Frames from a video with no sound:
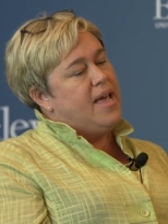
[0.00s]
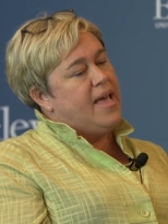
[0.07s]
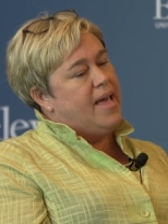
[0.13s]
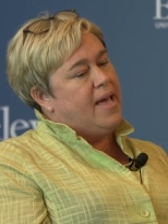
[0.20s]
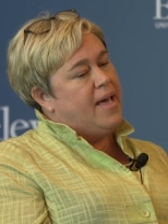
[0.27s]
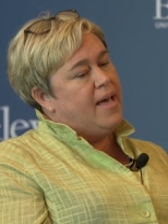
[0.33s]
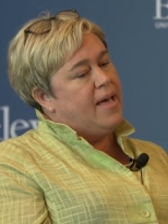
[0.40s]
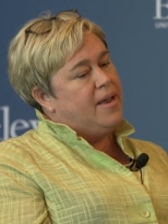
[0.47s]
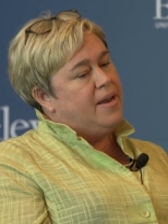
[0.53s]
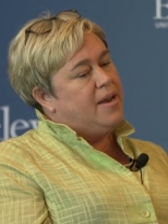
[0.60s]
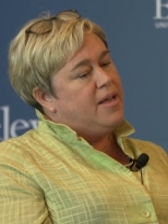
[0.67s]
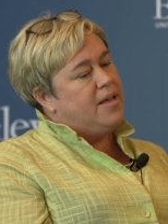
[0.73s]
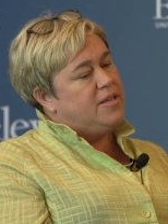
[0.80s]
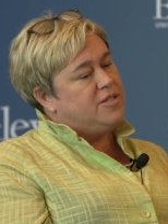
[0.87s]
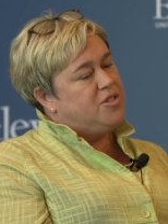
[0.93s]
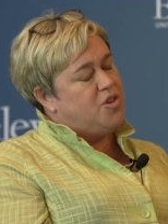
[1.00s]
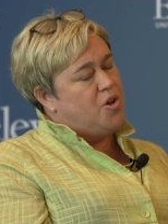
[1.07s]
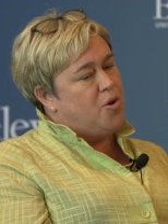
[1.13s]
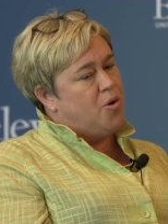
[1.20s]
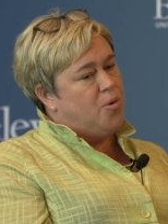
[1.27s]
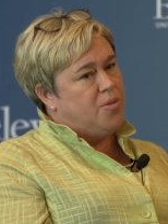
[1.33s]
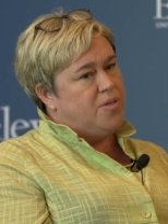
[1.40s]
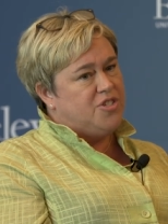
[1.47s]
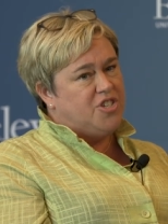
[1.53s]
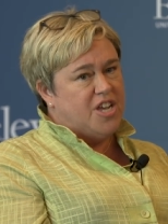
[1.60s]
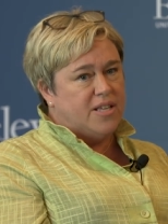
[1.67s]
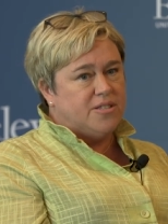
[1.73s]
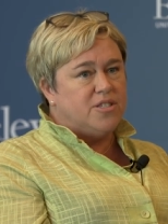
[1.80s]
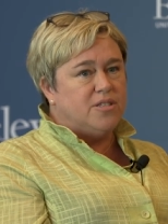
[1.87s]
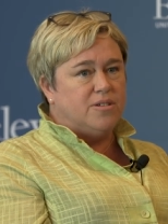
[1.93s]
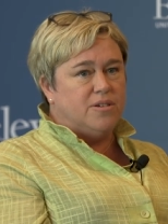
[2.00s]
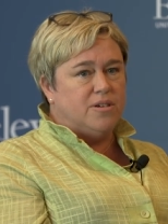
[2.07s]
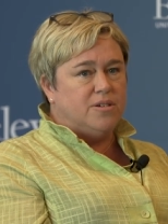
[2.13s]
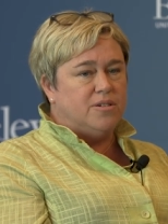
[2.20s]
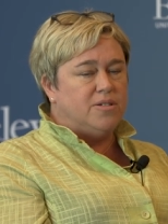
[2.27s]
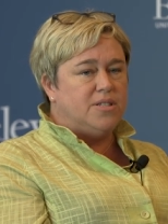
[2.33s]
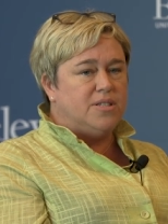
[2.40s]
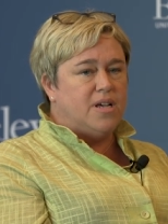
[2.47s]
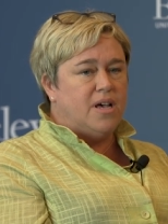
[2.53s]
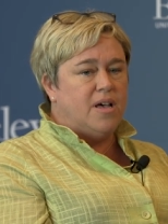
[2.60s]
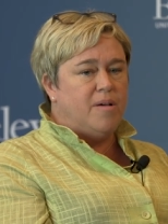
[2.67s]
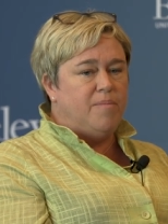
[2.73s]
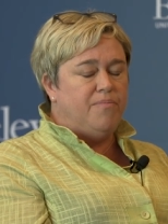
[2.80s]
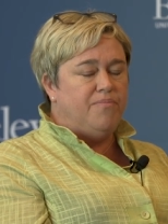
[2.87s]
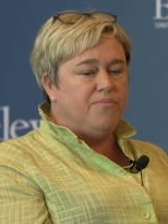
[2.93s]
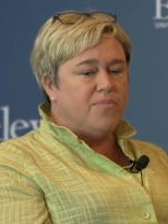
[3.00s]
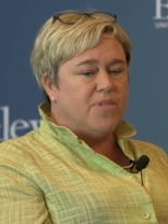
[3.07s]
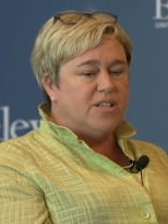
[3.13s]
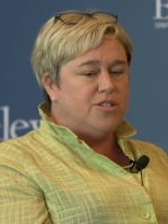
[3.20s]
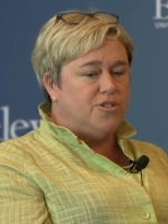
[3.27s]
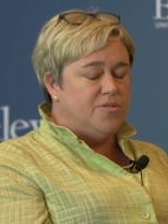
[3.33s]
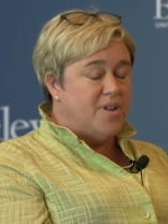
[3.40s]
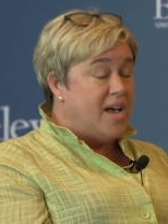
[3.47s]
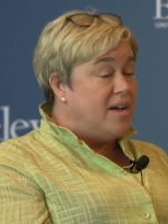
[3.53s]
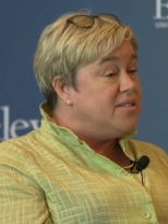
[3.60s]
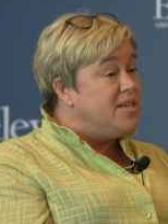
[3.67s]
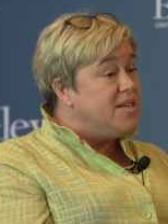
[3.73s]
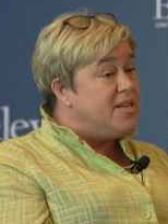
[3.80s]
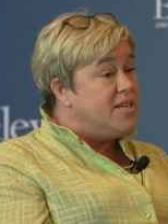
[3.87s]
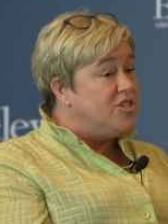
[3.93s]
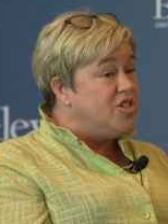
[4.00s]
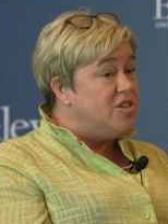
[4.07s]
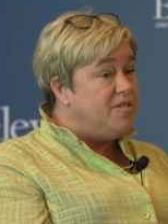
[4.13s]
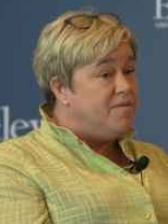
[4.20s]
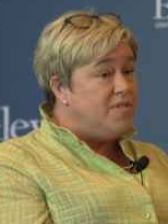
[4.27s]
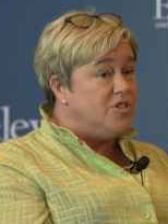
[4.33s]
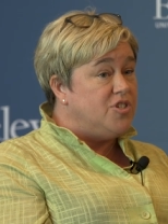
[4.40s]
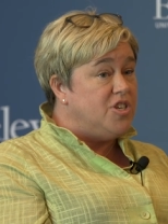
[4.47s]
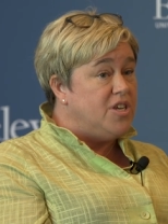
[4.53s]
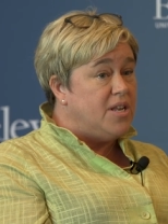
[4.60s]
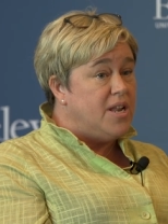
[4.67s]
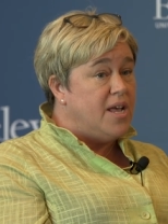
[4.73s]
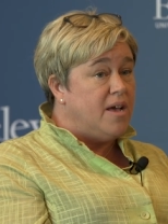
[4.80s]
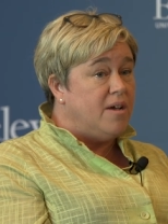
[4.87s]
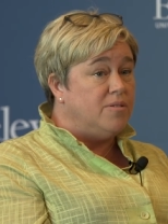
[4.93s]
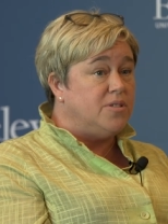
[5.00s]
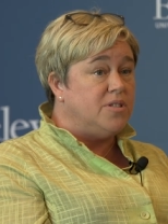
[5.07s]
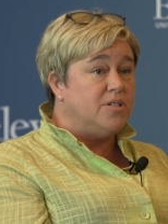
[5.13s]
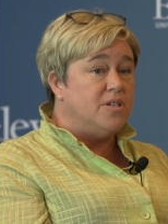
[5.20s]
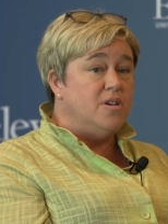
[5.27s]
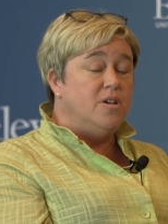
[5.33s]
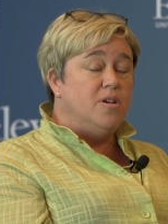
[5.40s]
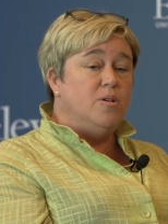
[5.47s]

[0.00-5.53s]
And so the chancellor's um, student housing initiative that she announced,